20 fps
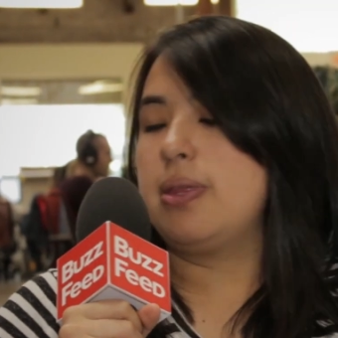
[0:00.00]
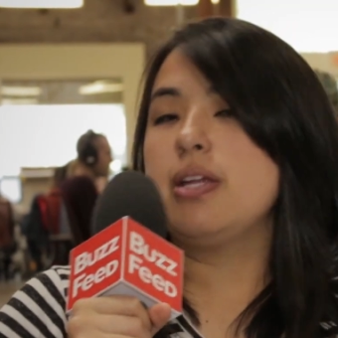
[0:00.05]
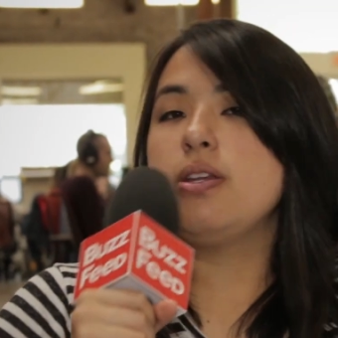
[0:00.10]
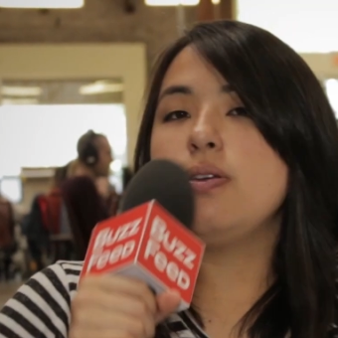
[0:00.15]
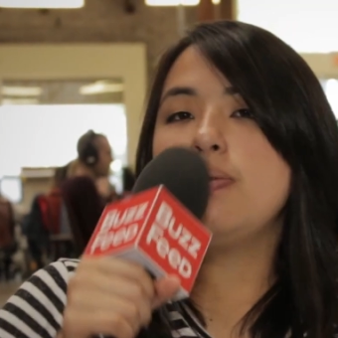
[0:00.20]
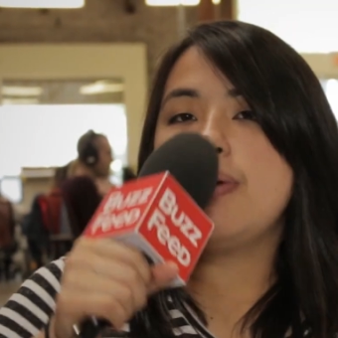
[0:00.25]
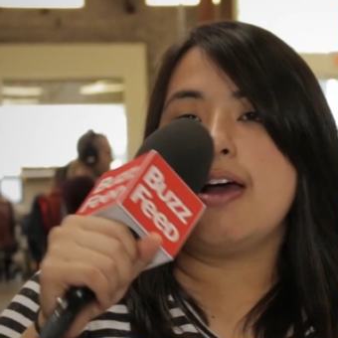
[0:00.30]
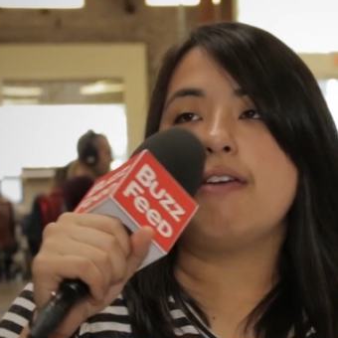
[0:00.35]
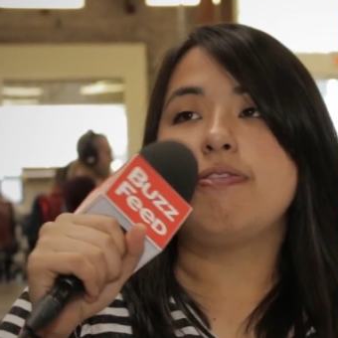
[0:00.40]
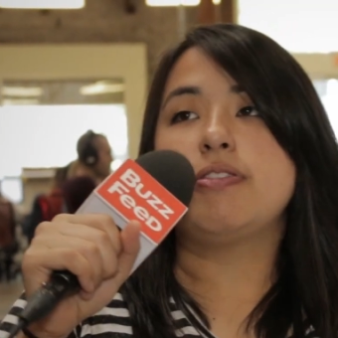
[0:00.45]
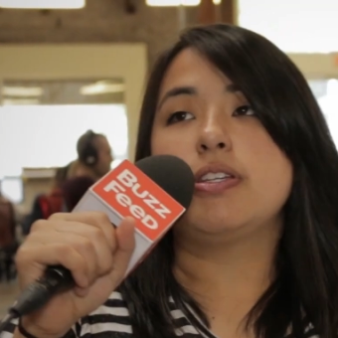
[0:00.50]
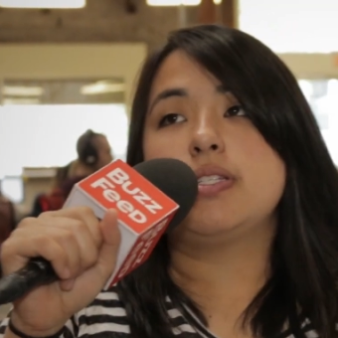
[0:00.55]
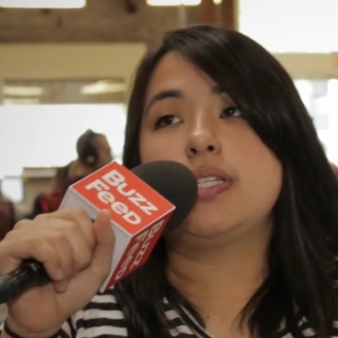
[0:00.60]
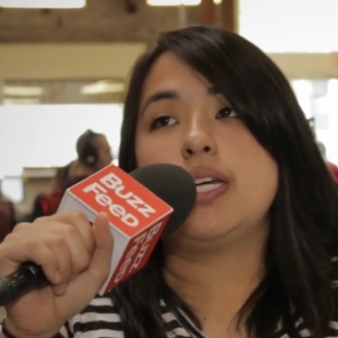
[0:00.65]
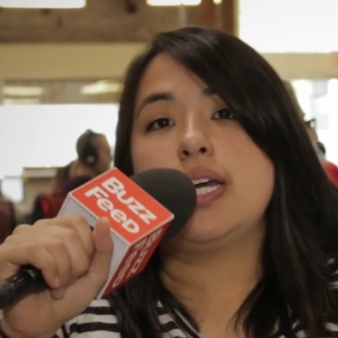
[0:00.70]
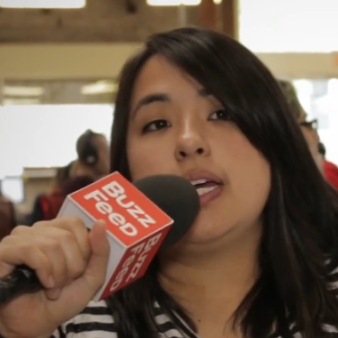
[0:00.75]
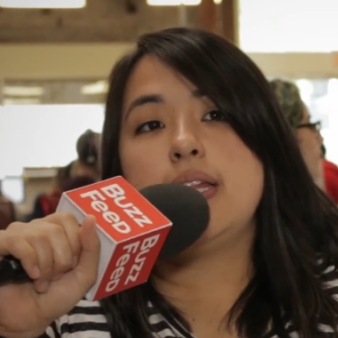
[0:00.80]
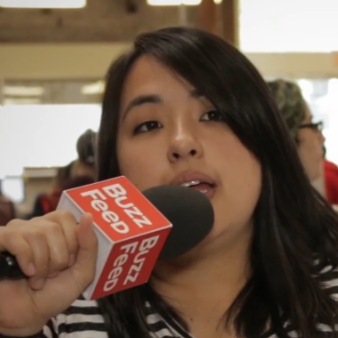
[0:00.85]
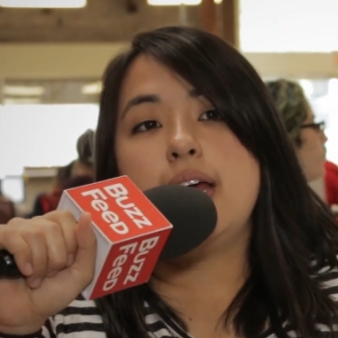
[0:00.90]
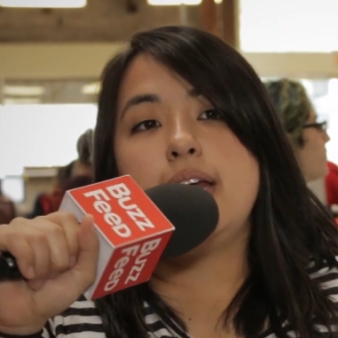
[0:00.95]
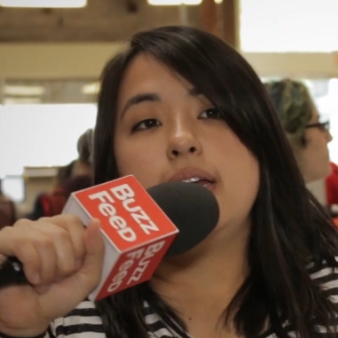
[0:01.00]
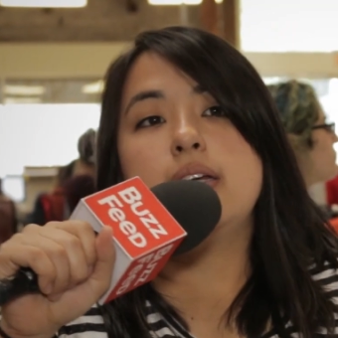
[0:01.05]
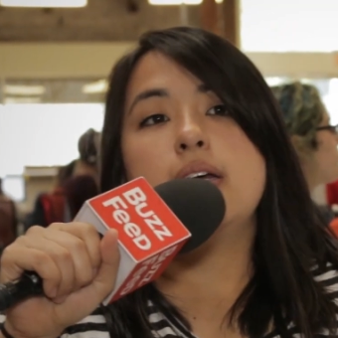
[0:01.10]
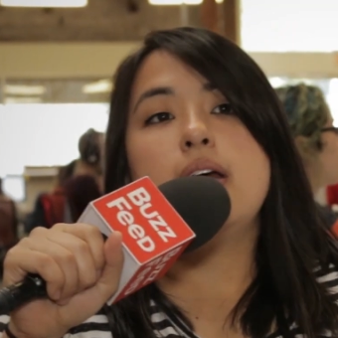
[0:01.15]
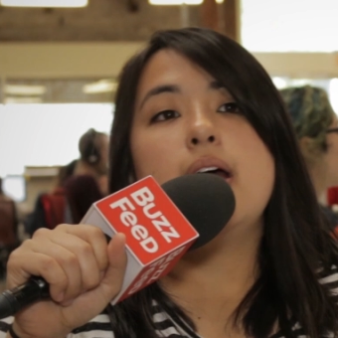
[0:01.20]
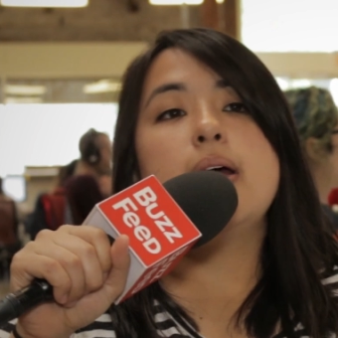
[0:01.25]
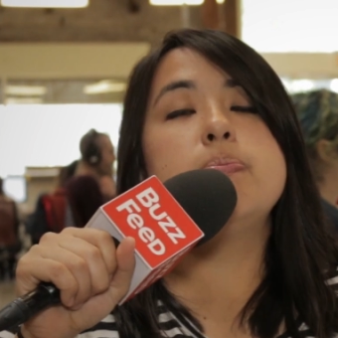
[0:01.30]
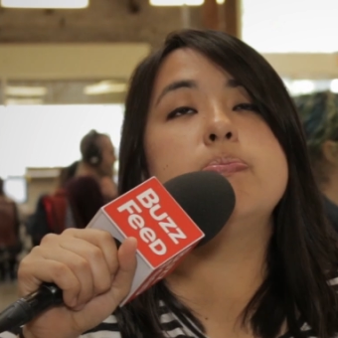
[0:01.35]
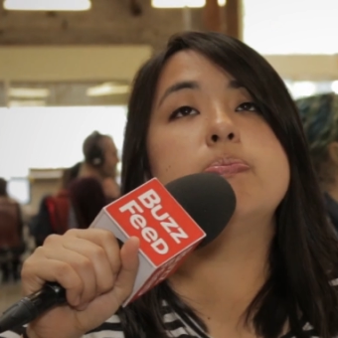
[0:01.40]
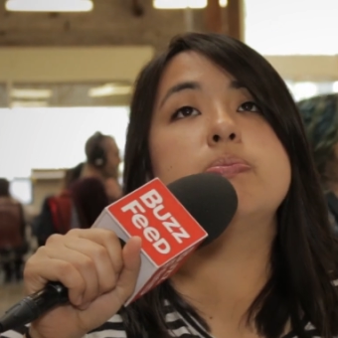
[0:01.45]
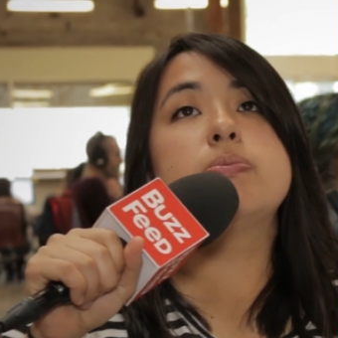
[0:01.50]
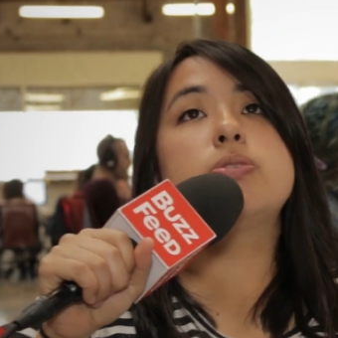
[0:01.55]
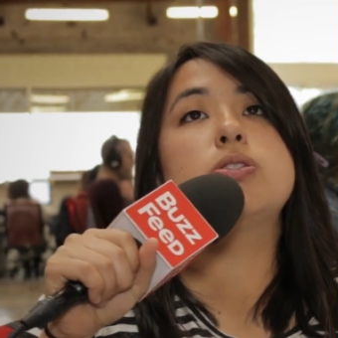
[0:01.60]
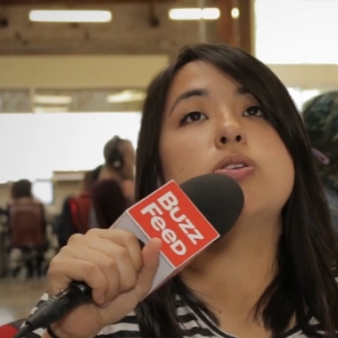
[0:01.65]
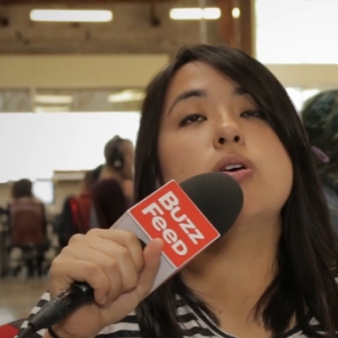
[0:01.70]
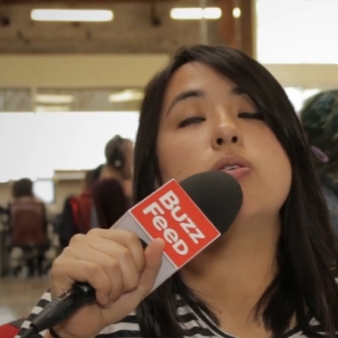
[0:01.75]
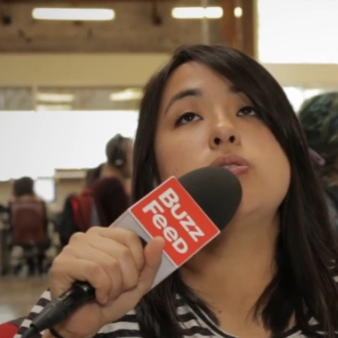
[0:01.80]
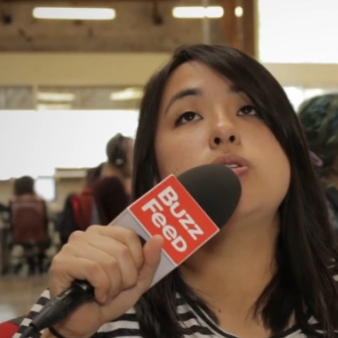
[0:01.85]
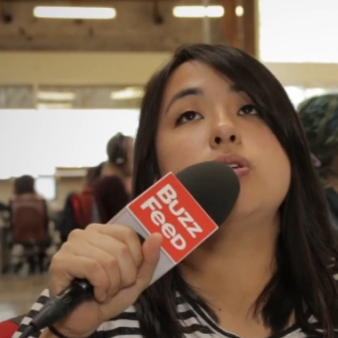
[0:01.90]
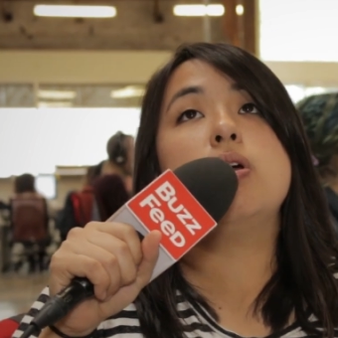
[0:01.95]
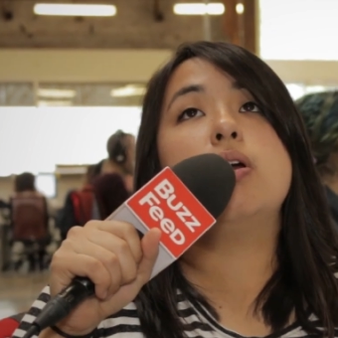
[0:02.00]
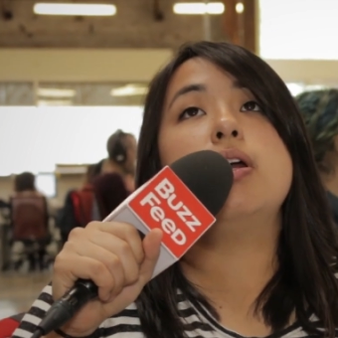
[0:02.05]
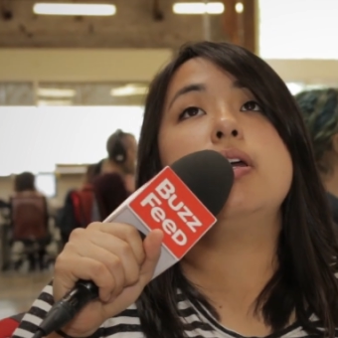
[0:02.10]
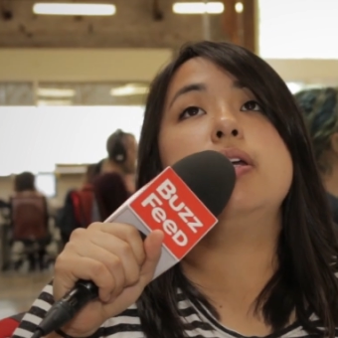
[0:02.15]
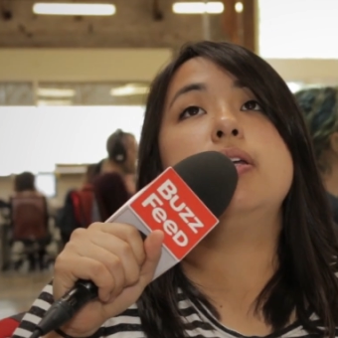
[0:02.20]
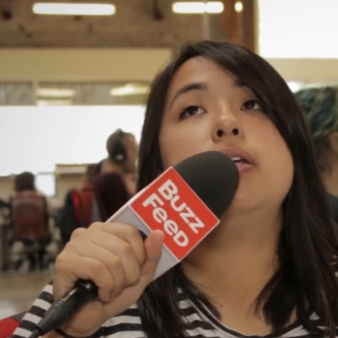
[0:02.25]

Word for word: then you have to say like, I'm so sorry,